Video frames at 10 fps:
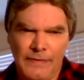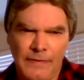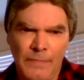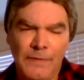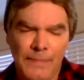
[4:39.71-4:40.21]

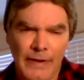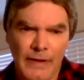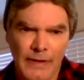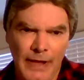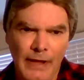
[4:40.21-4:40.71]
Somebody's playing
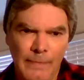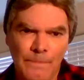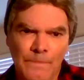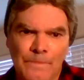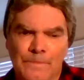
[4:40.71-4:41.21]
a
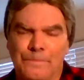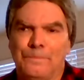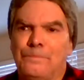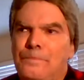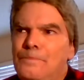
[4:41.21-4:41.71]
game.
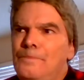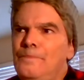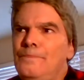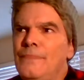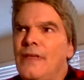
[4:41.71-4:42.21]

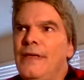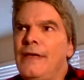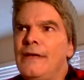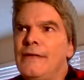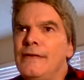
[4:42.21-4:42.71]

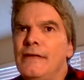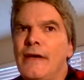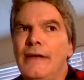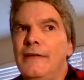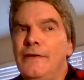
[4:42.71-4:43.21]
And
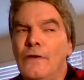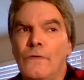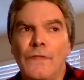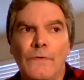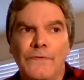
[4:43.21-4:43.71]
I didn't
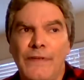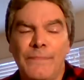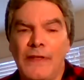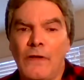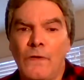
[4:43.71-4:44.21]
know there was
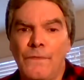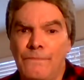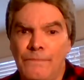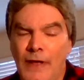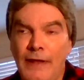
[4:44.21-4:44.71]
something
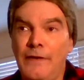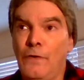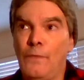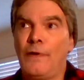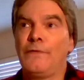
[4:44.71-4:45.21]
called, I didn't
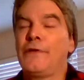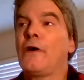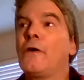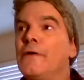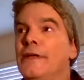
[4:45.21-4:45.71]
know about
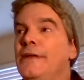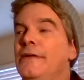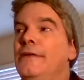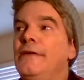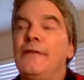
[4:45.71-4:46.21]

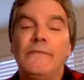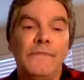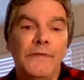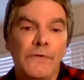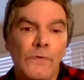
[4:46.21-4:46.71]
targeted
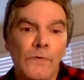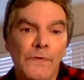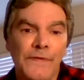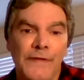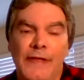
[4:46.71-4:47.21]

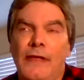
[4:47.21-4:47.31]
individuals.